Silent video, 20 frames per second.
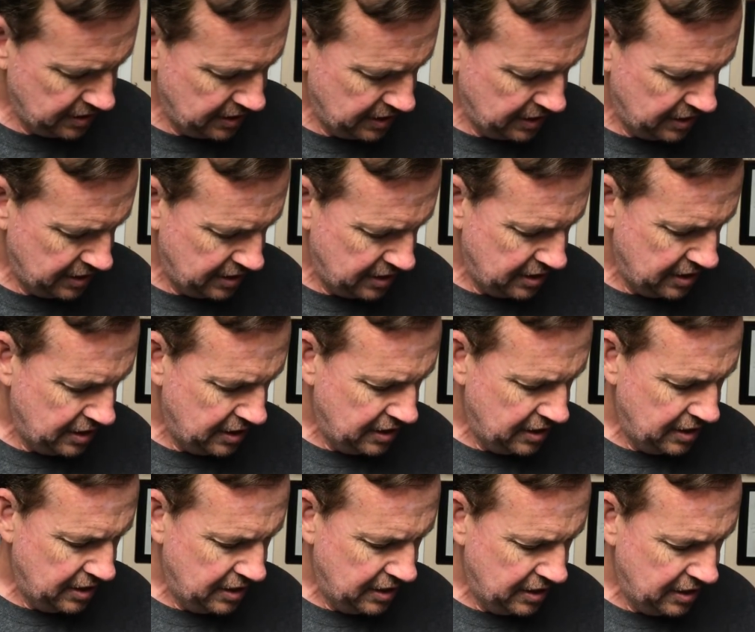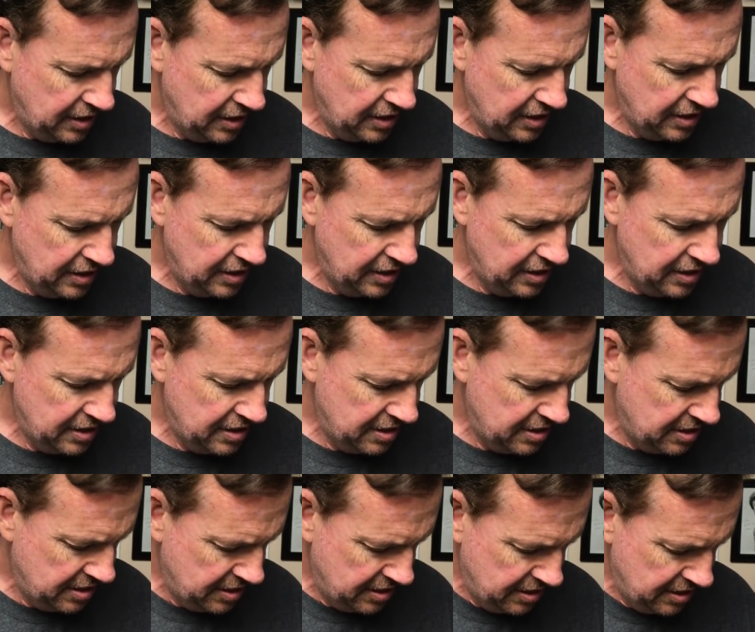
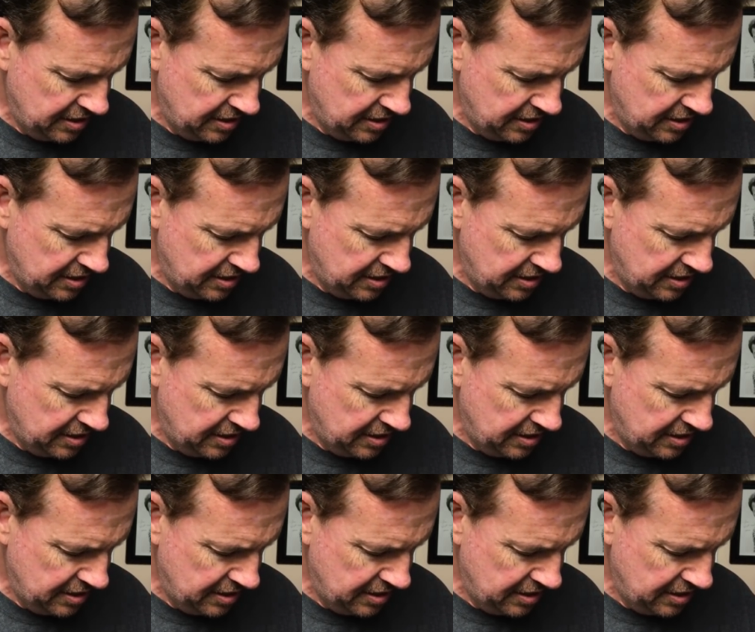(no one is talking)